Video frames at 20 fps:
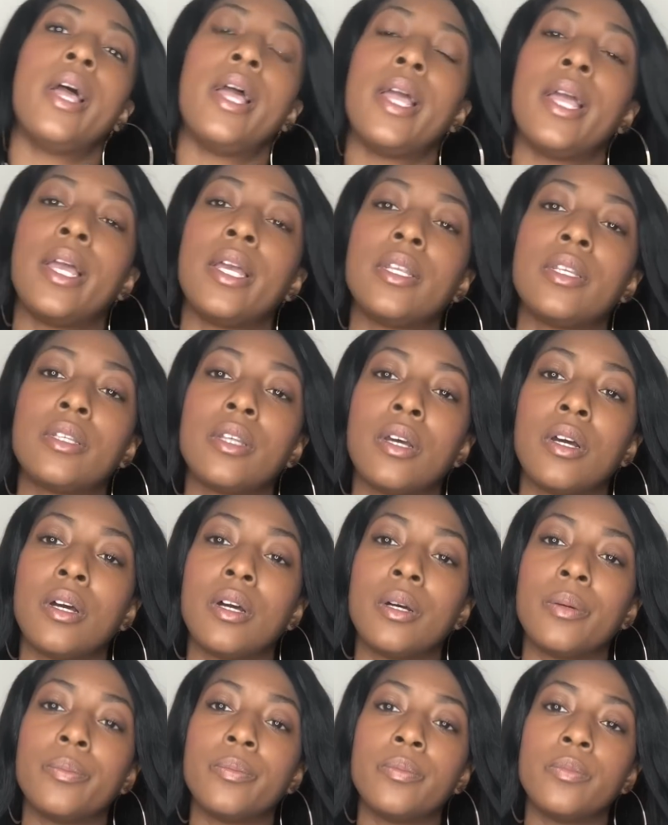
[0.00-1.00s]
And
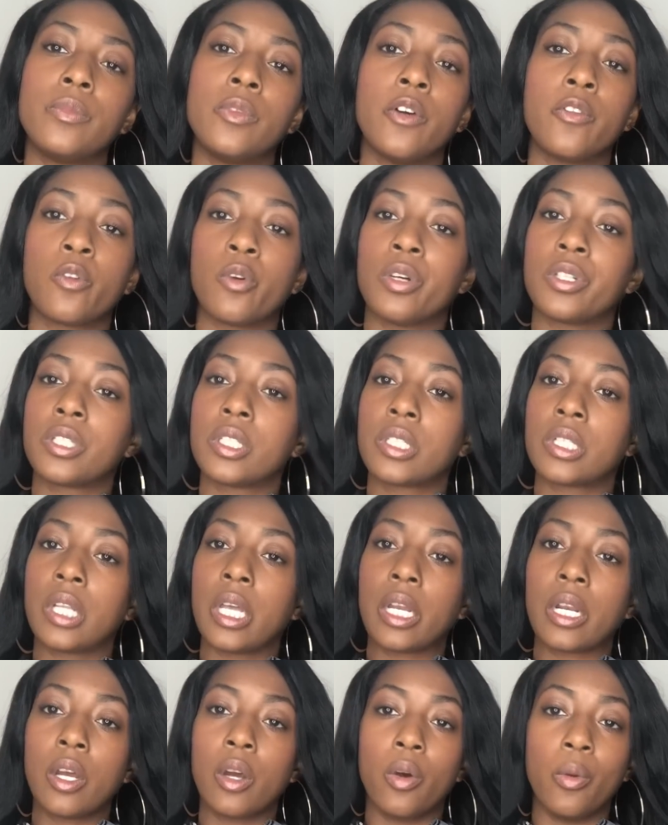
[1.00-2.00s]
of course, there's a
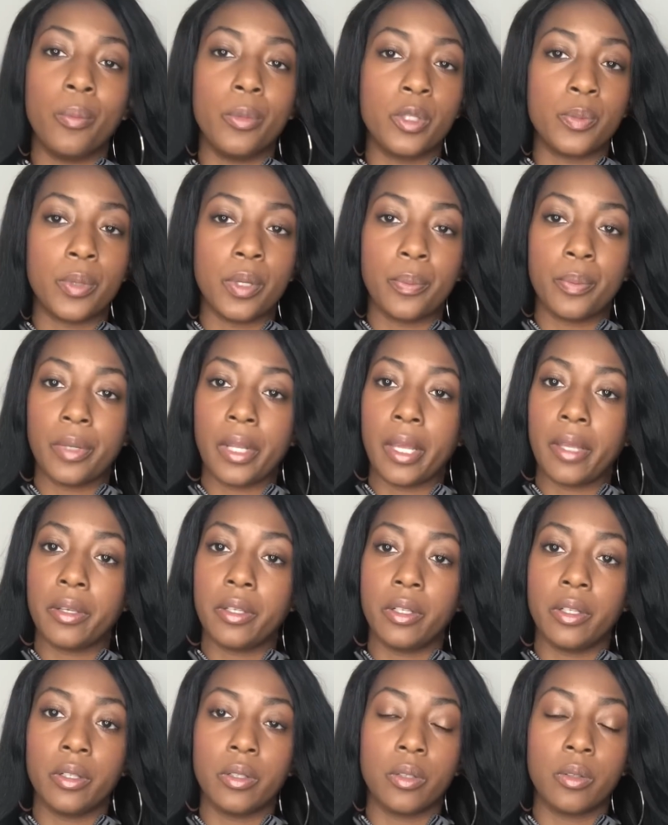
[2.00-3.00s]
lot of homeless people out
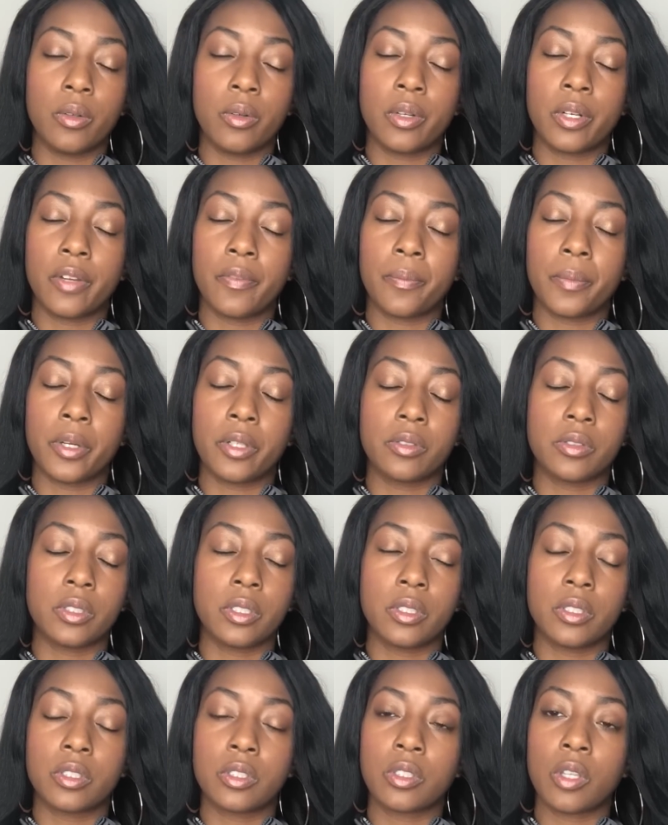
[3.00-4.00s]
here. Lord have mercy,
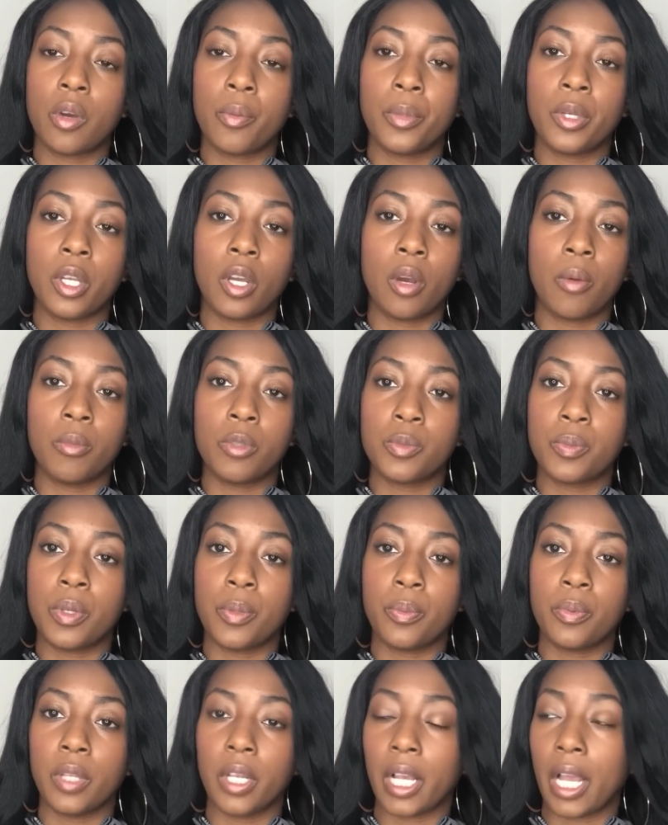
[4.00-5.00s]
there's so many homeless
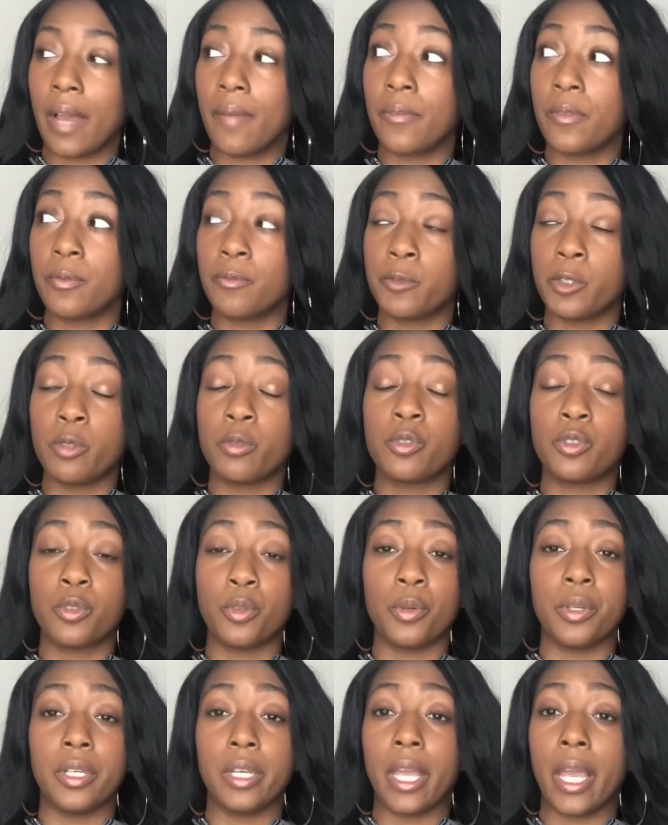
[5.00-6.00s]
people. Like, I'm used
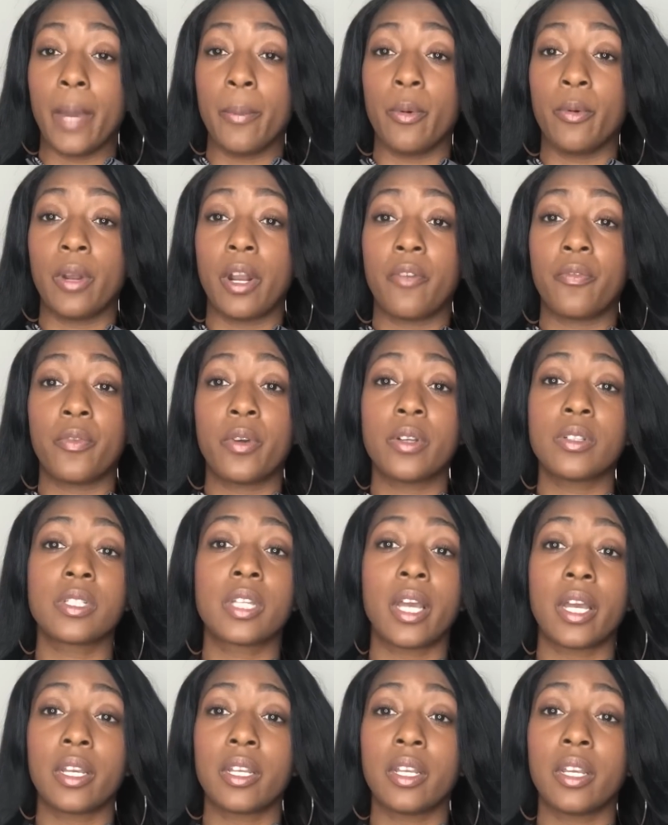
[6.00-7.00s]
to it now, but when I first
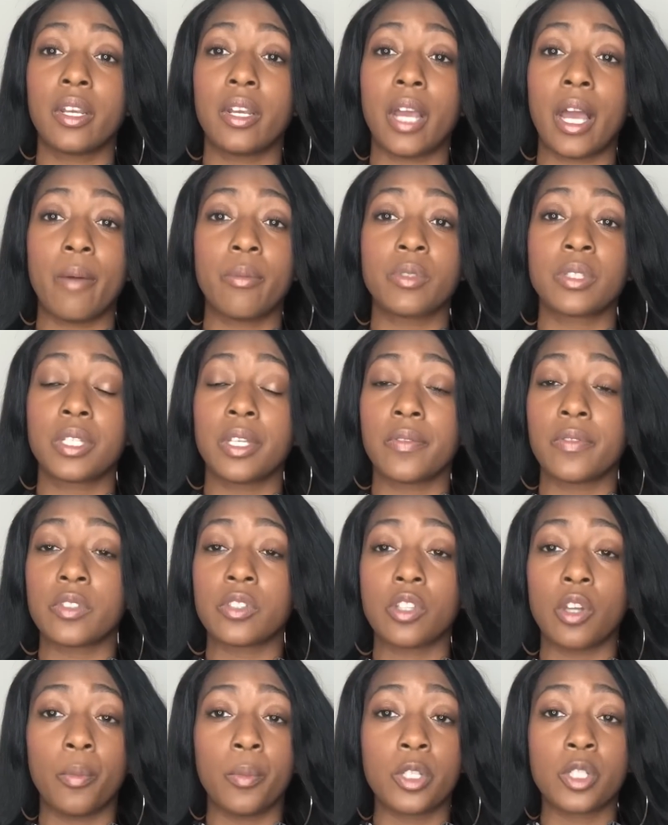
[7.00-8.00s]
got here, I was giving
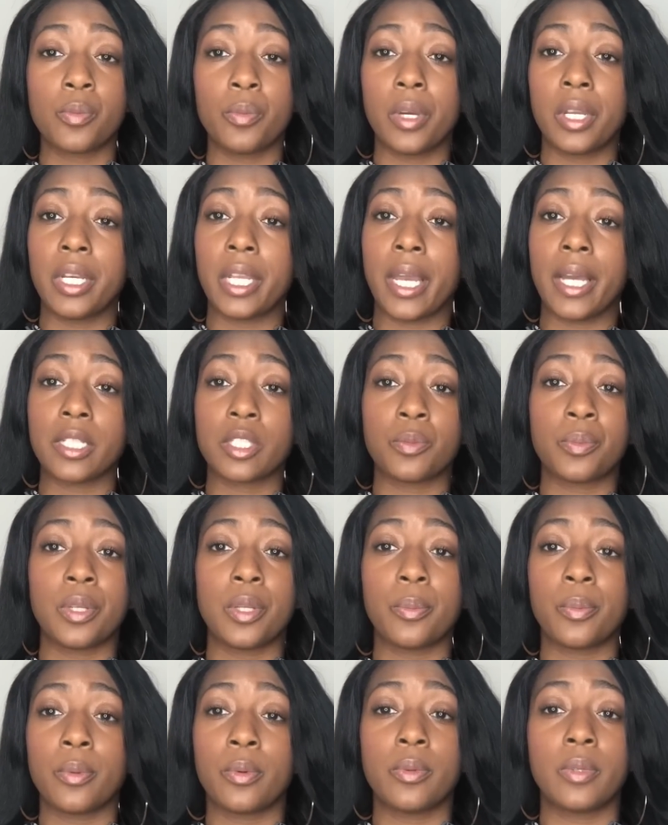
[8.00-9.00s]
so much money out to
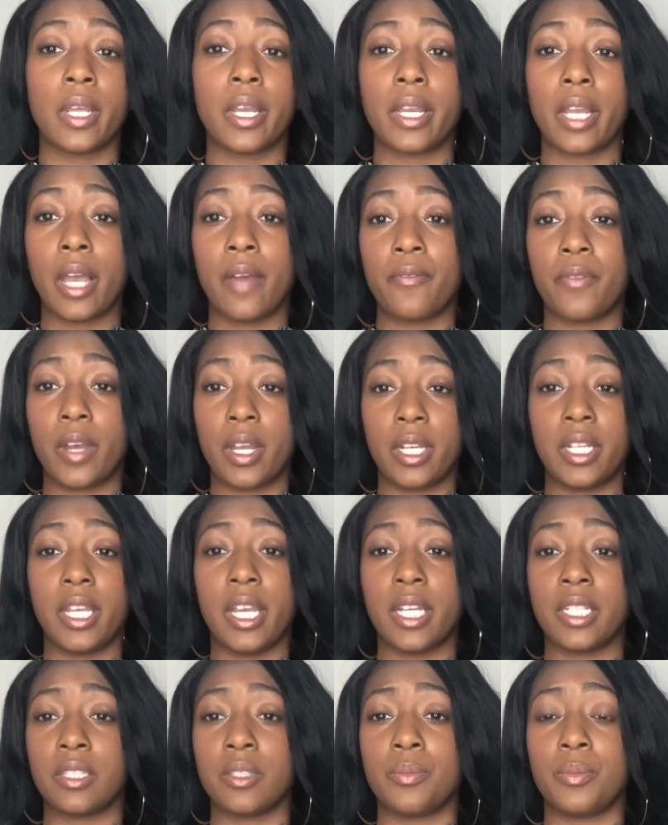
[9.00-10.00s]
people. Like, I finally
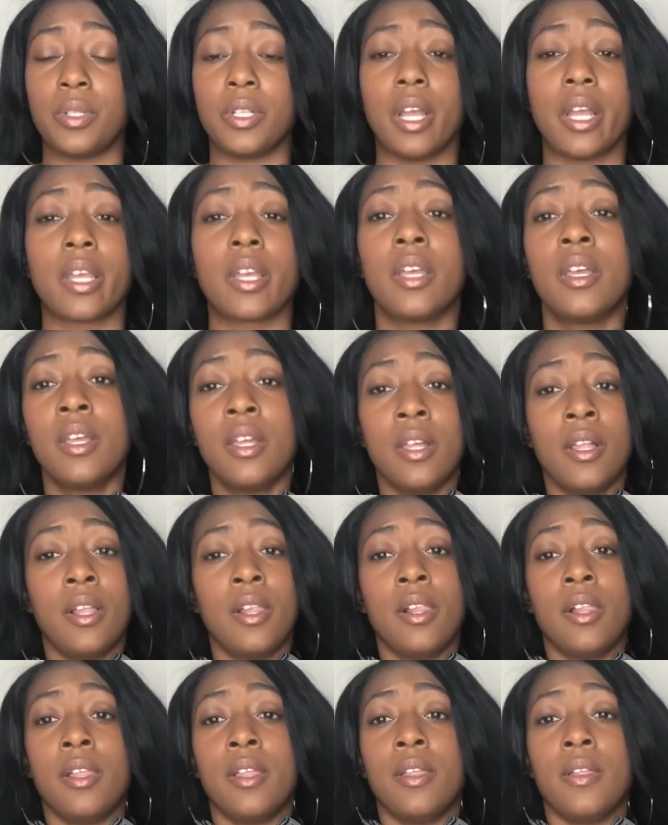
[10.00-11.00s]
had to be like,
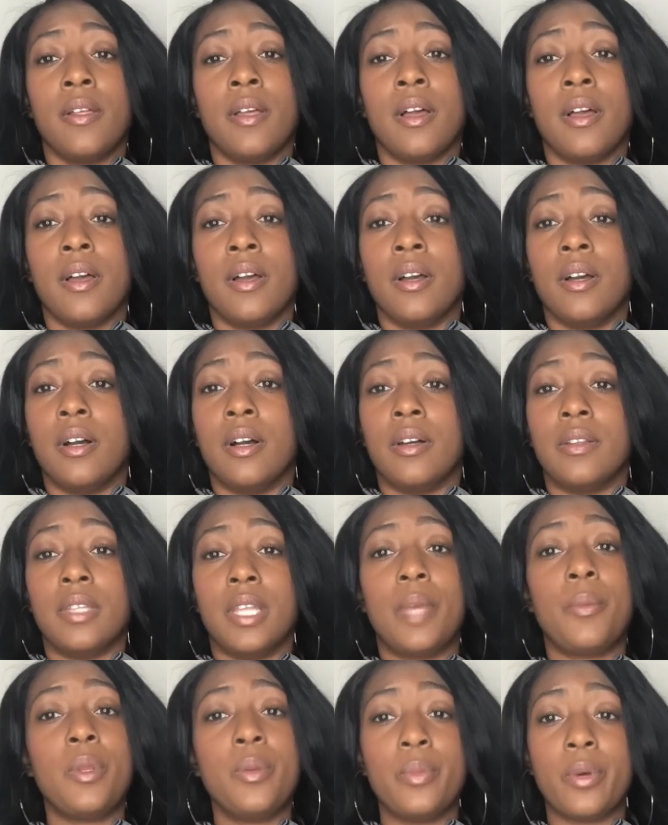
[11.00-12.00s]

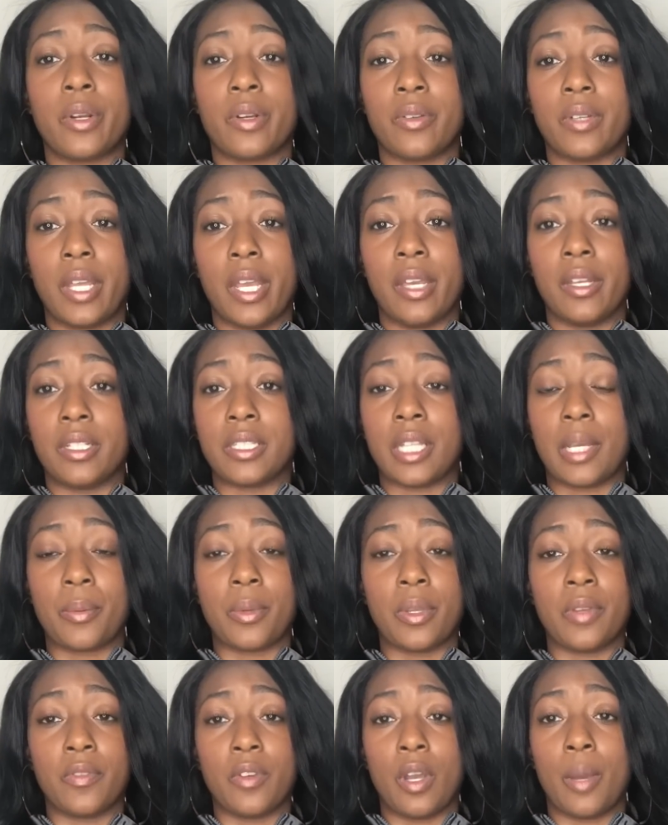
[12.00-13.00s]
let me buckle down and
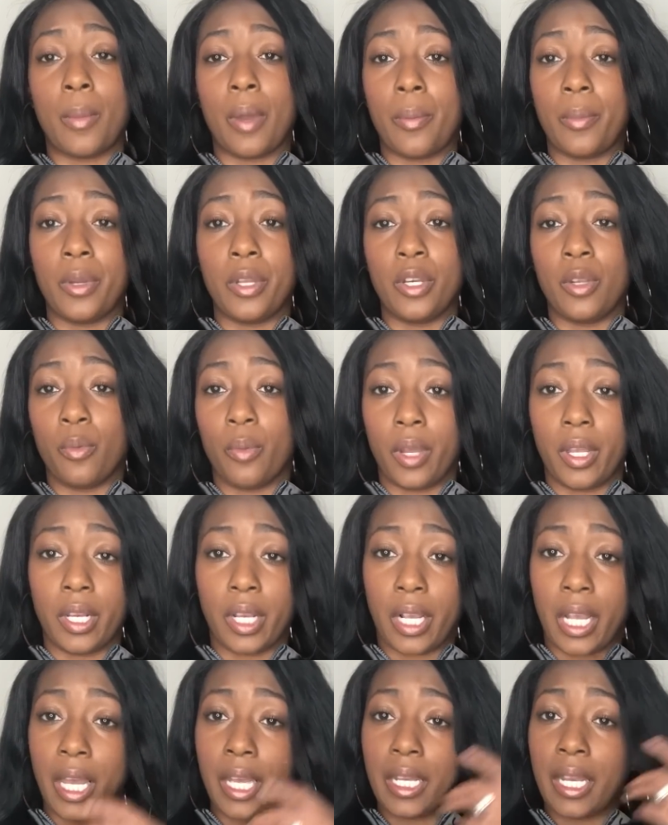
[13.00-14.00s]
stop giving all my money away.
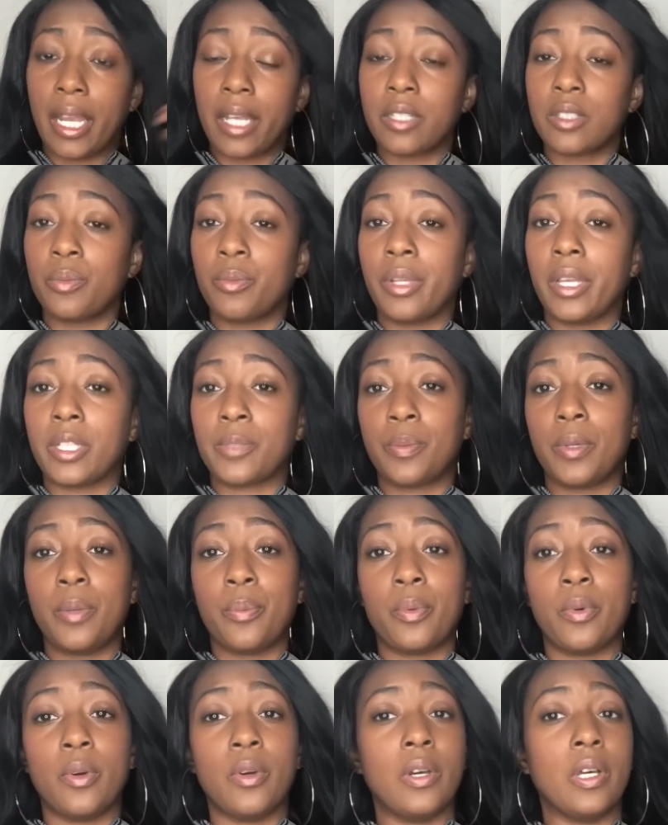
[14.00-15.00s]
Like, I like to bless
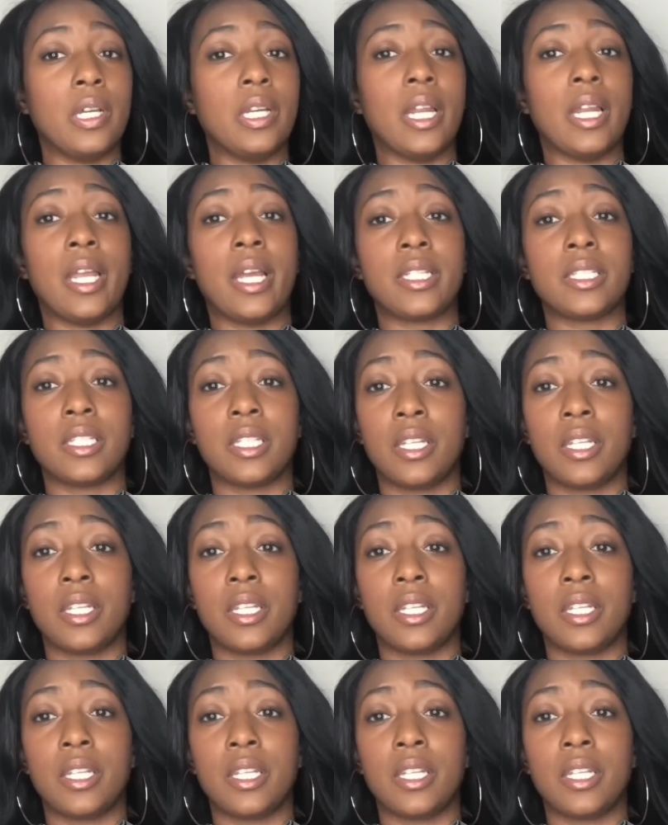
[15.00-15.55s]
people and I like to